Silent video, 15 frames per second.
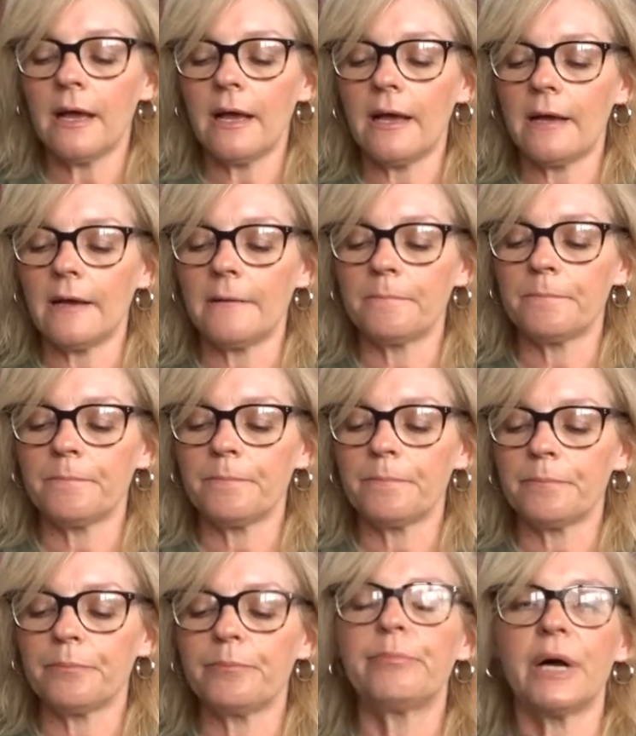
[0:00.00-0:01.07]

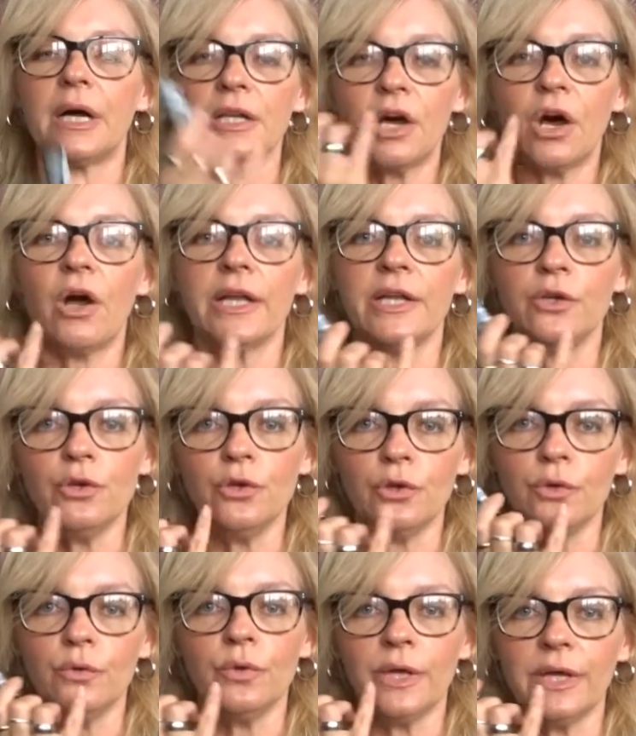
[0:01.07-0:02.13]
But I
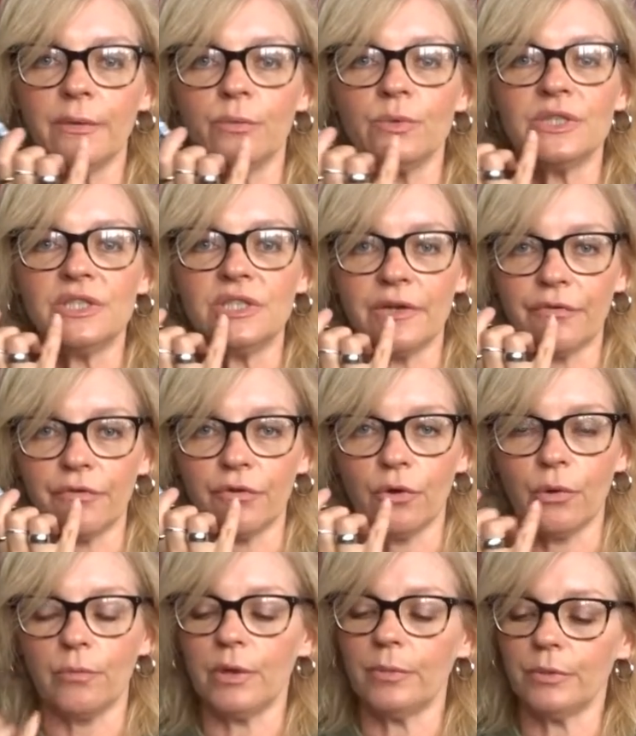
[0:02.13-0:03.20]
knew it was different
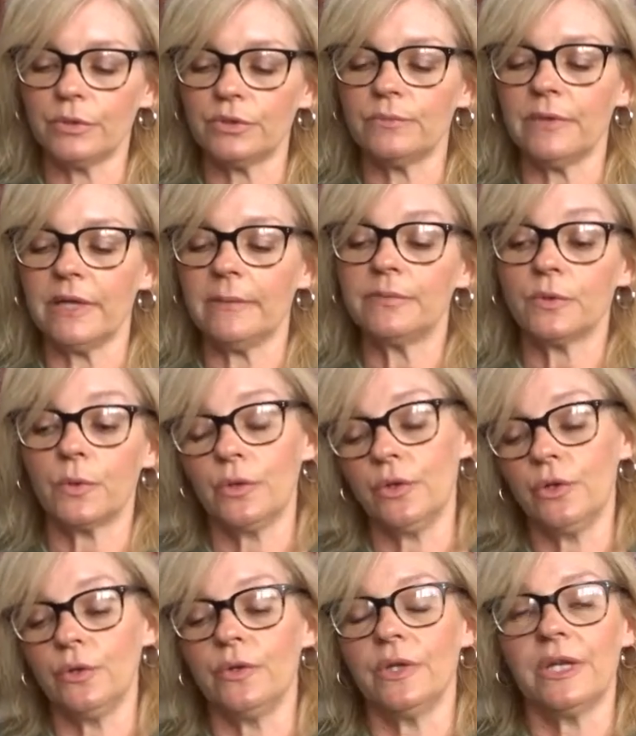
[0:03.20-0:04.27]
on my bottom lip. So I
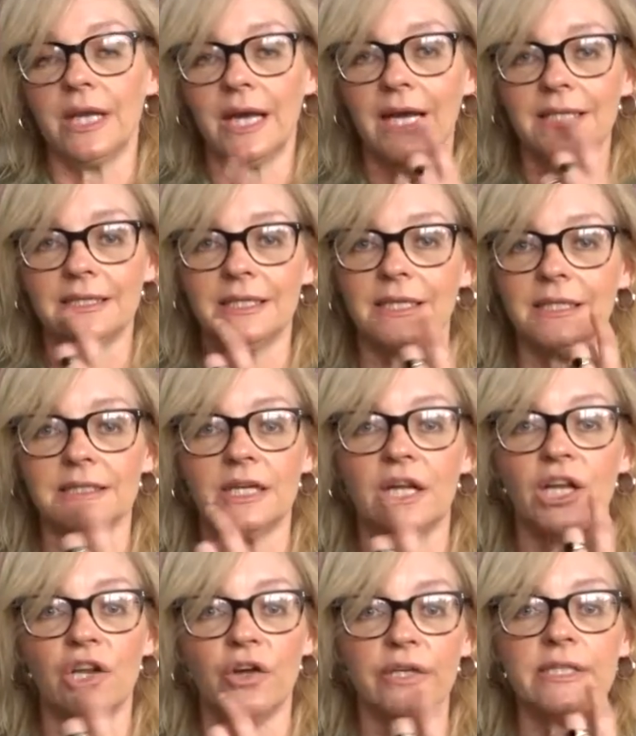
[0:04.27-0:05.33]
knew that it had a
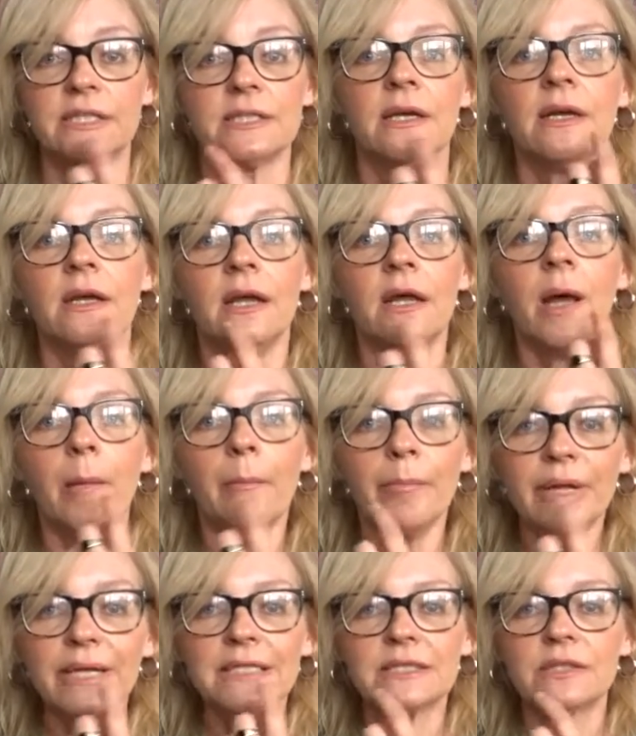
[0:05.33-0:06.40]
light
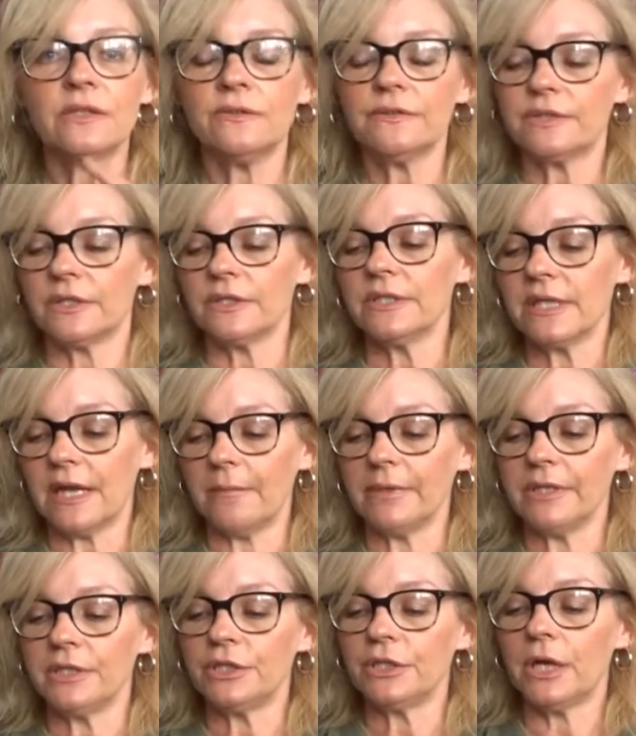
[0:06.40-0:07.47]
bit of sun
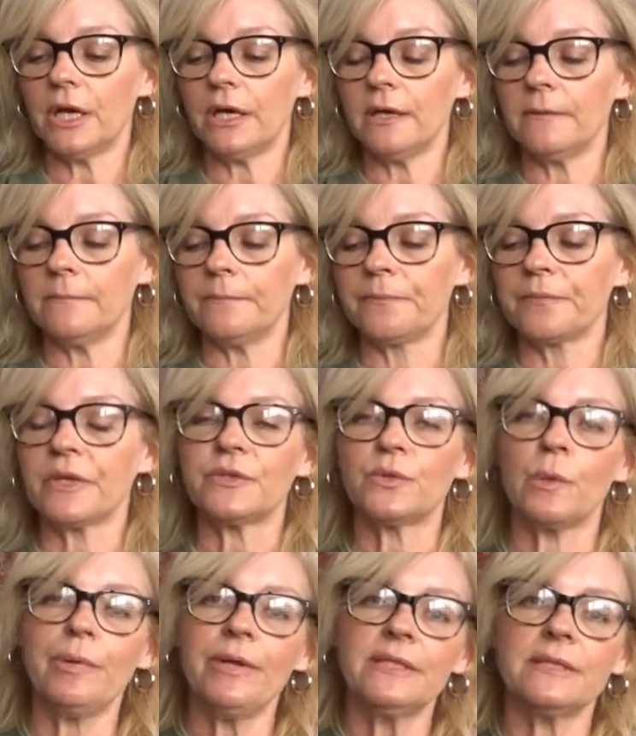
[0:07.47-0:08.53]
damage. So
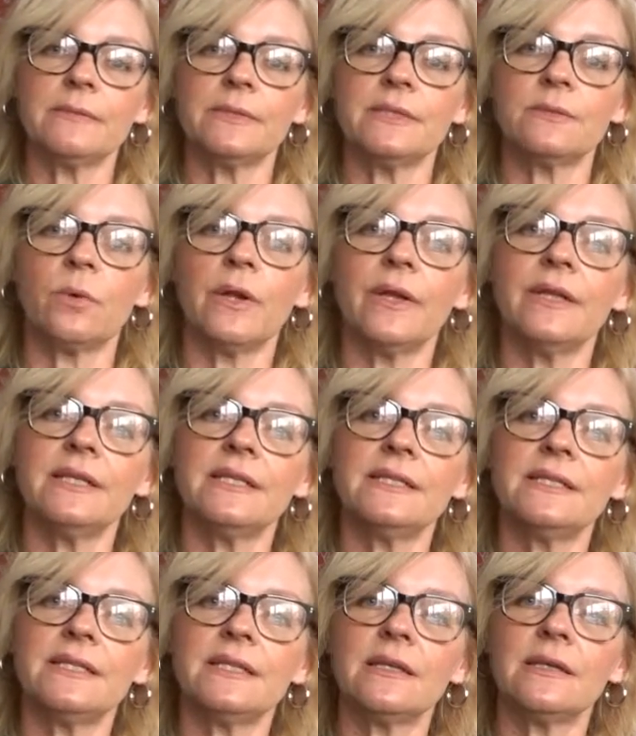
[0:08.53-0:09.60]
I picked up this one. This
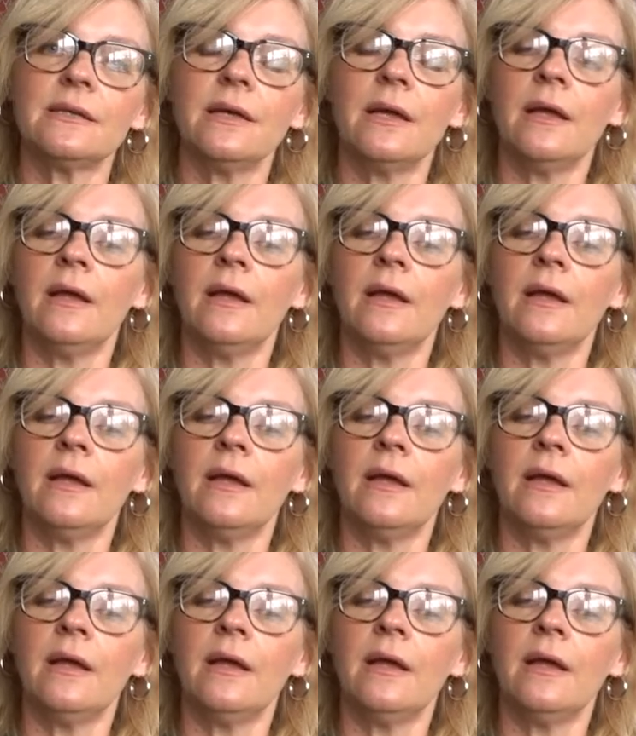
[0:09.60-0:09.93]
is the,